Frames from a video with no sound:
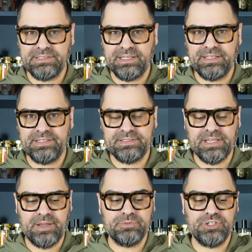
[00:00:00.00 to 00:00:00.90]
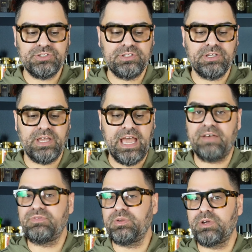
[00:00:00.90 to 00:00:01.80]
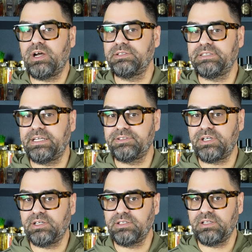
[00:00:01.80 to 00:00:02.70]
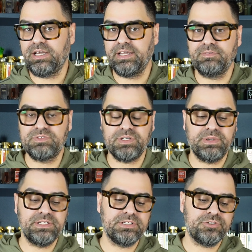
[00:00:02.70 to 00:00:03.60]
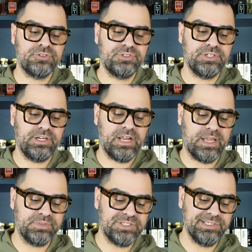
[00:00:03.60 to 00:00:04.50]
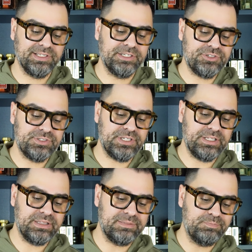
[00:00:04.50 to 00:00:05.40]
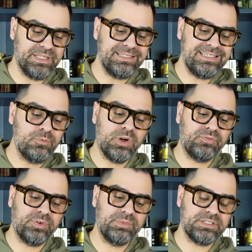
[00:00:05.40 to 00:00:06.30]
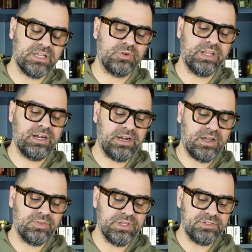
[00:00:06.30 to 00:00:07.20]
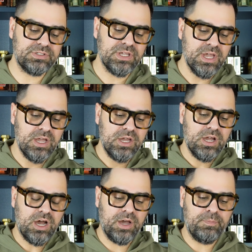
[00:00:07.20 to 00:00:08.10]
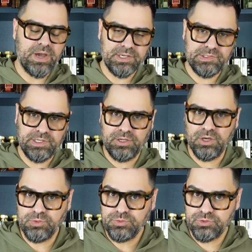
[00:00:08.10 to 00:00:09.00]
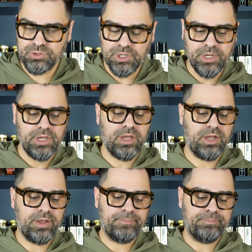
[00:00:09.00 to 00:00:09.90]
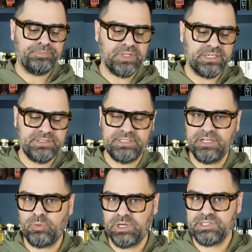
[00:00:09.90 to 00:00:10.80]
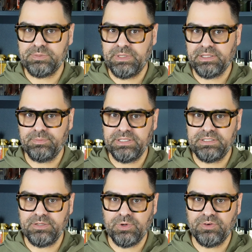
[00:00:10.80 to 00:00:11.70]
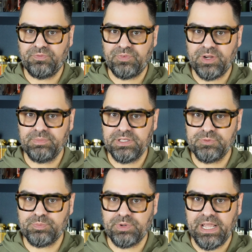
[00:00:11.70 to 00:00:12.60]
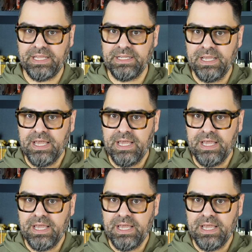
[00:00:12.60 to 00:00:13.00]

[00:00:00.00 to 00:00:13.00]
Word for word: like this um, just to have some content on the line if somebody's interested. And I'm still interested in the minty one from this. I don't care how this unboxing goes. Um, I still want to smell the minty one from this brand.